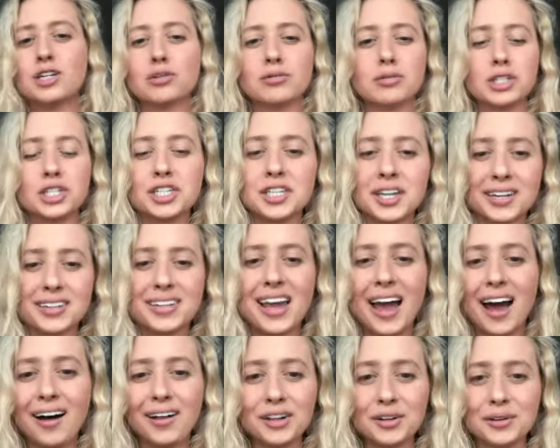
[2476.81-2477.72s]
to restrict
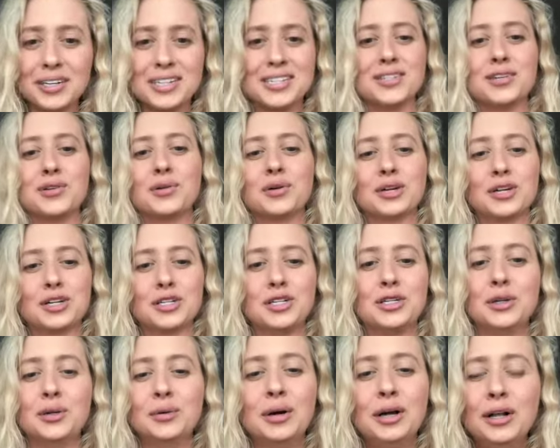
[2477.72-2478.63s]
calories in order
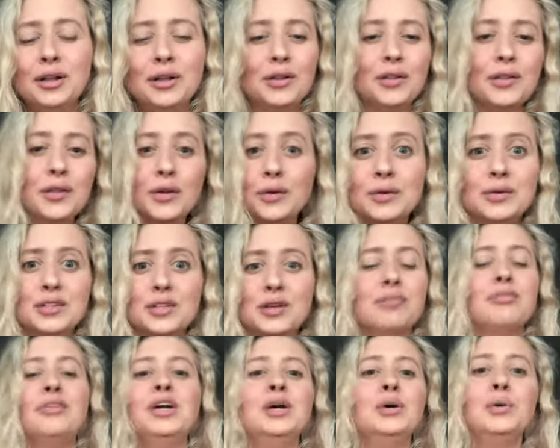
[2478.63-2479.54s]
to lose a
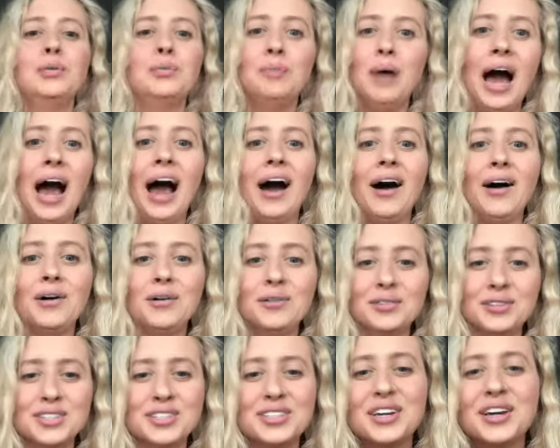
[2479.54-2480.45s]
few
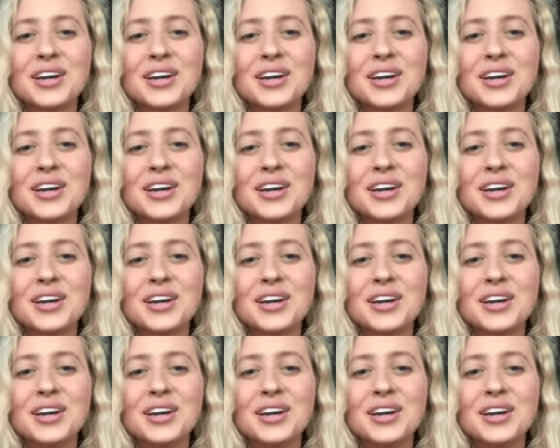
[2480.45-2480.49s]
pounds.